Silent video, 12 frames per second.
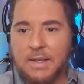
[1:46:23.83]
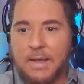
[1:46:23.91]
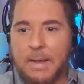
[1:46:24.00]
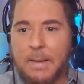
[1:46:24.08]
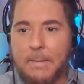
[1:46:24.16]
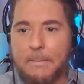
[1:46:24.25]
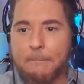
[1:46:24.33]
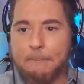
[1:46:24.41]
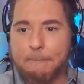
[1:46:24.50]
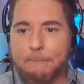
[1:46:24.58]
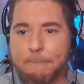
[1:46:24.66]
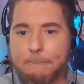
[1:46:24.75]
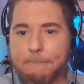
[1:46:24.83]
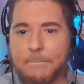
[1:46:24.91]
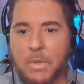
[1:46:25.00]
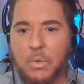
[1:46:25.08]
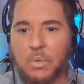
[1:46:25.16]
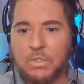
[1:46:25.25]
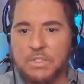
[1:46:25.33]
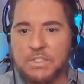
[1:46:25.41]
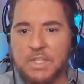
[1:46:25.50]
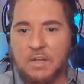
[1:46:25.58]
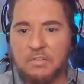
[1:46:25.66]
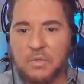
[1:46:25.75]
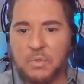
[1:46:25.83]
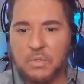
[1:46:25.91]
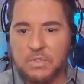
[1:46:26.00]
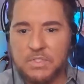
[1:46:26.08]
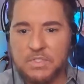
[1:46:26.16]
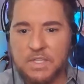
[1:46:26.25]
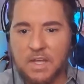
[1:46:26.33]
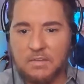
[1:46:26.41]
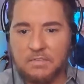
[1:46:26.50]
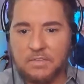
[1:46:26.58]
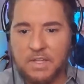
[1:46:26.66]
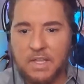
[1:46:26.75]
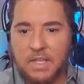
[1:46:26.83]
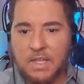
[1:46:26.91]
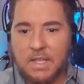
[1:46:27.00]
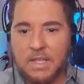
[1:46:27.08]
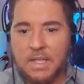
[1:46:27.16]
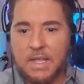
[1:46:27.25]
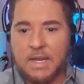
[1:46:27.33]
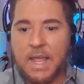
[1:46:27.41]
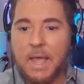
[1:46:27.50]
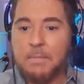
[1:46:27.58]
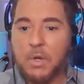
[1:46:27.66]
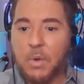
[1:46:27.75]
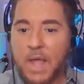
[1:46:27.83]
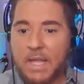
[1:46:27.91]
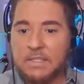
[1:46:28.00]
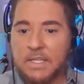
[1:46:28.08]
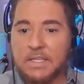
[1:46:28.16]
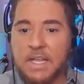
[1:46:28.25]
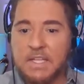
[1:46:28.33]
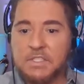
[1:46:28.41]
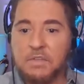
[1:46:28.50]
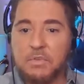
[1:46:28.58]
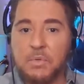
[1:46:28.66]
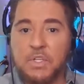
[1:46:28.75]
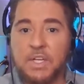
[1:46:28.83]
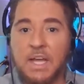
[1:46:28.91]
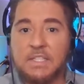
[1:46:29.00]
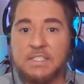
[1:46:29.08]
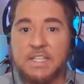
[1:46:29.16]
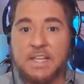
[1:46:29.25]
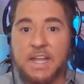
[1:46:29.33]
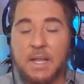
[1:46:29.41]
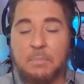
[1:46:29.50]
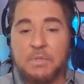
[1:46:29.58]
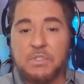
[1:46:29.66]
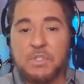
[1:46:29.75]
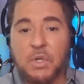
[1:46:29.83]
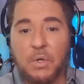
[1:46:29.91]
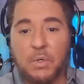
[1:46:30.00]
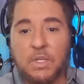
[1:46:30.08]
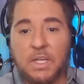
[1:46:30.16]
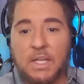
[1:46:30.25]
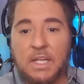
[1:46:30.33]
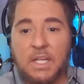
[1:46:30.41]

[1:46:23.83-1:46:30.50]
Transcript: Um, cool stuff. Cool stuff. And Emmett O'Hanlon. Yes, if you did not see that episode,